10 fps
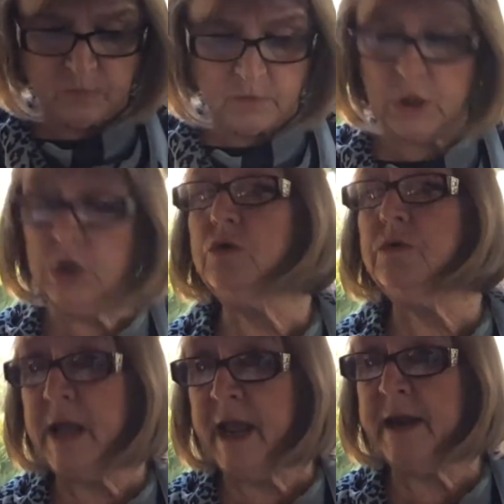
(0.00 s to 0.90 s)
You
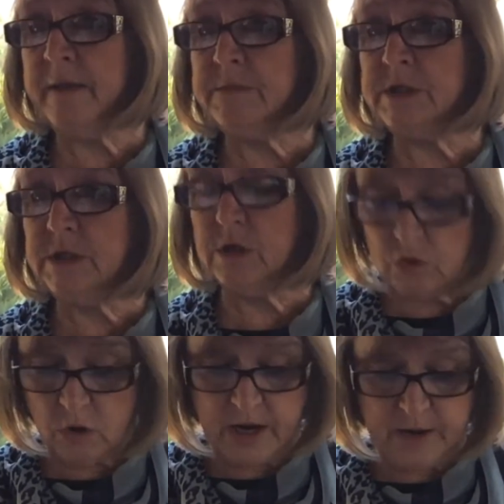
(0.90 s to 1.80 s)
named your
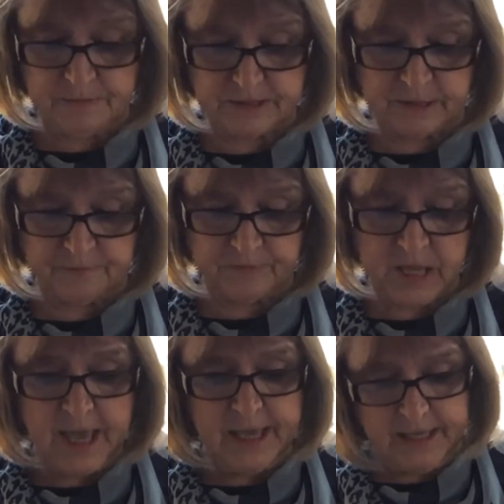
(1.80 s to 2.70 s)
grapes?
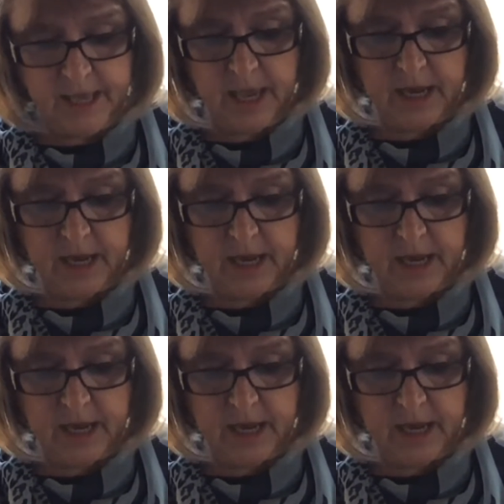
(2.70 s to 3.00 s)
Yeah, I